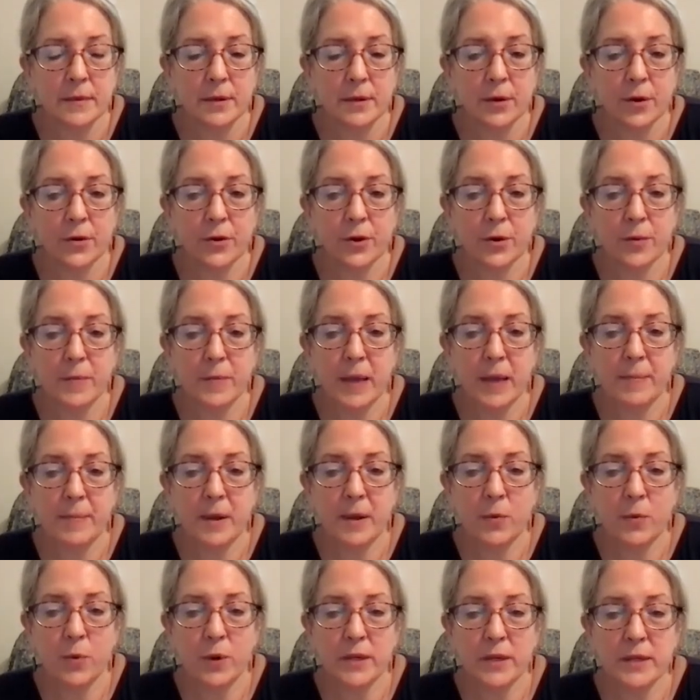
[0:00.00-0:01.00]
Or there may be
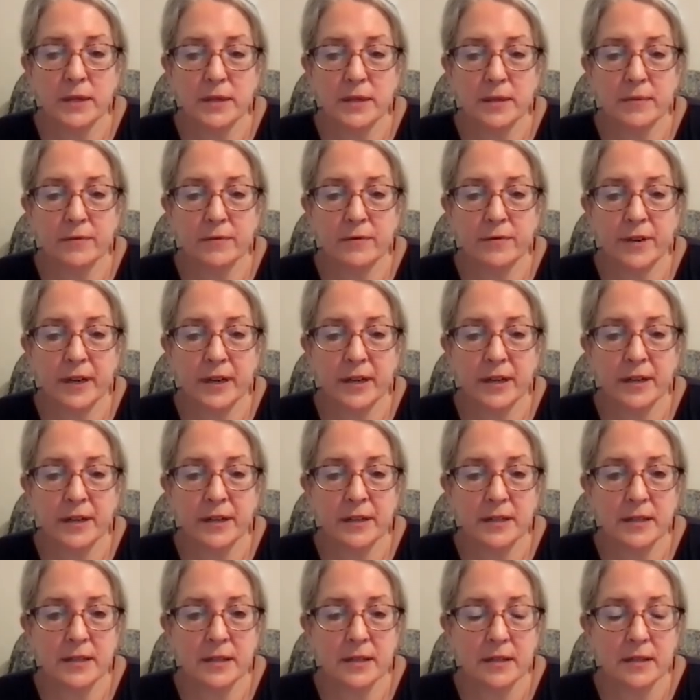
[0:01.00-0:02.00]
wisdom
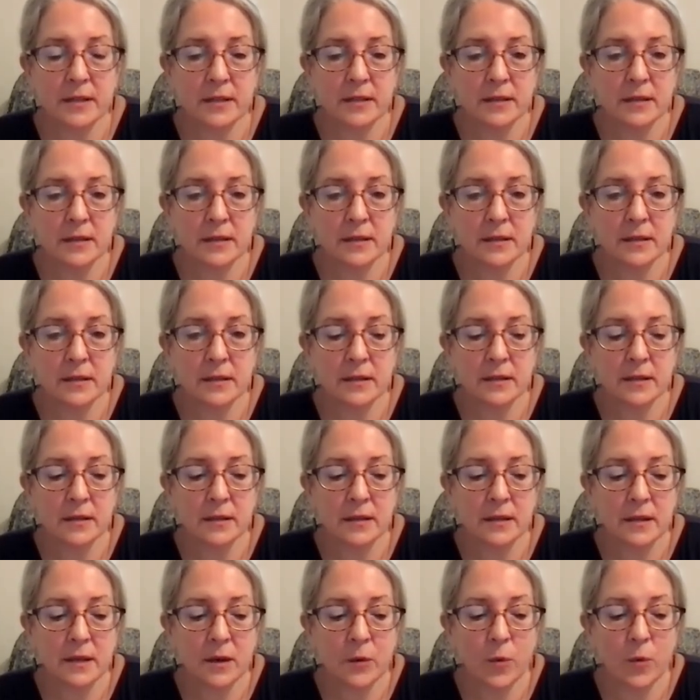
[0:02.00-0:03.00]
figures,
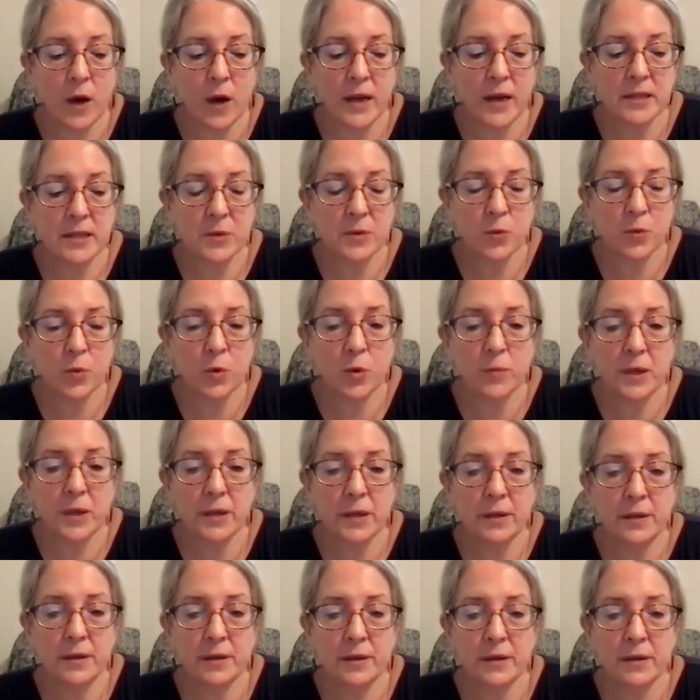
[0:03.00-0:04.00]
a wise
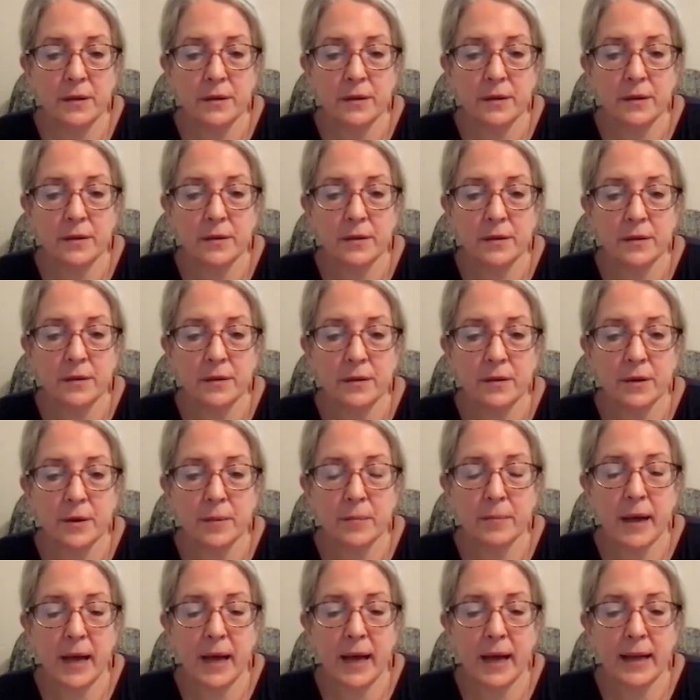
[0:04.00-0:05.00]
woman or
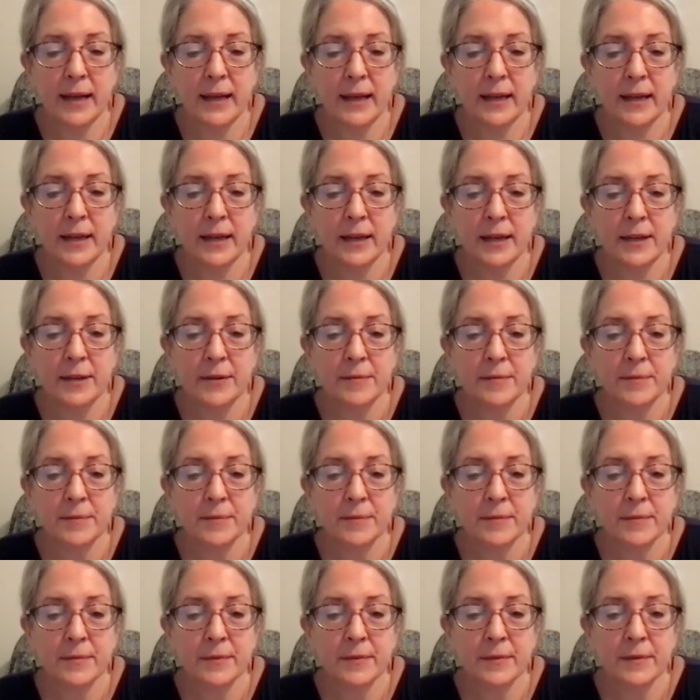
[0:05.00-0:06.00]
man,
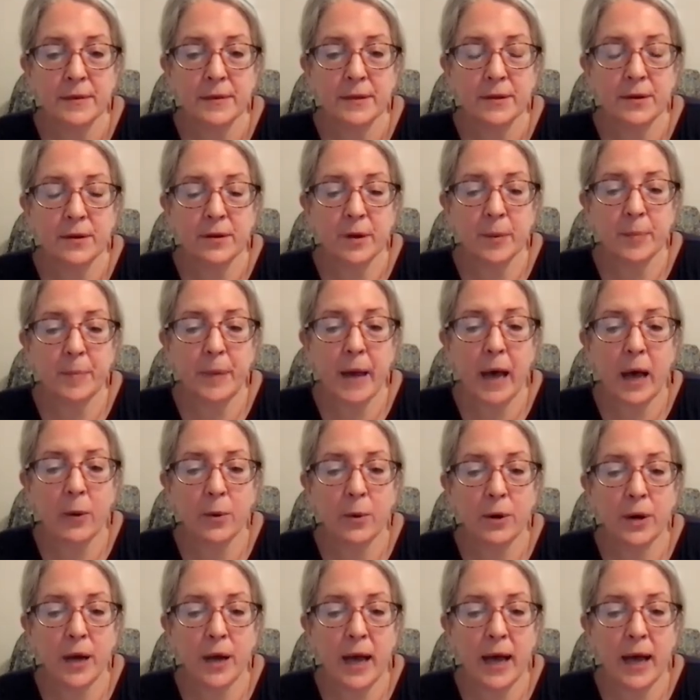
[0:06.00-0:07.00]
or a
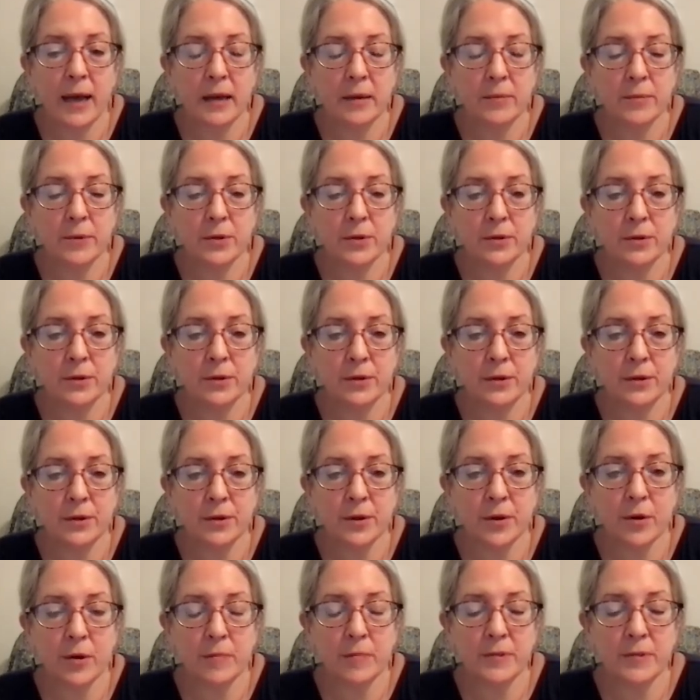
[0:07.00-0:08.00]
power animal or
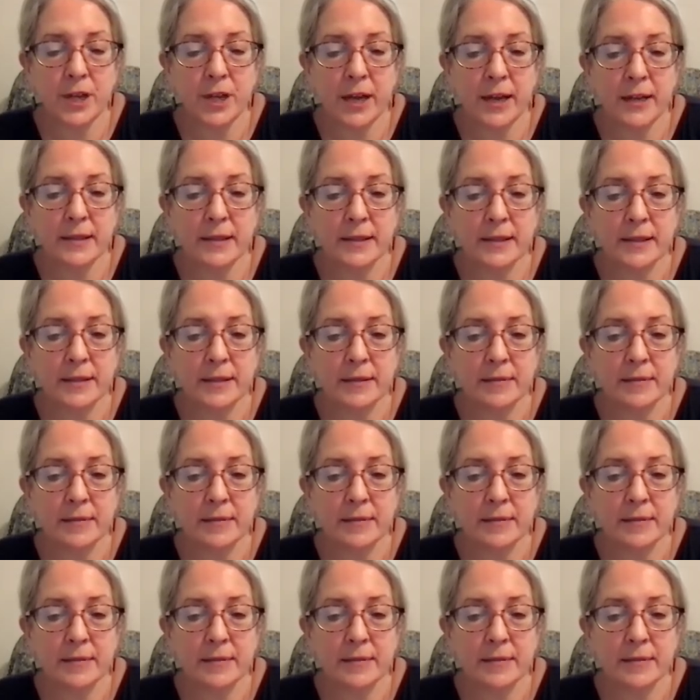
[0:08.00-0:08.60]
object.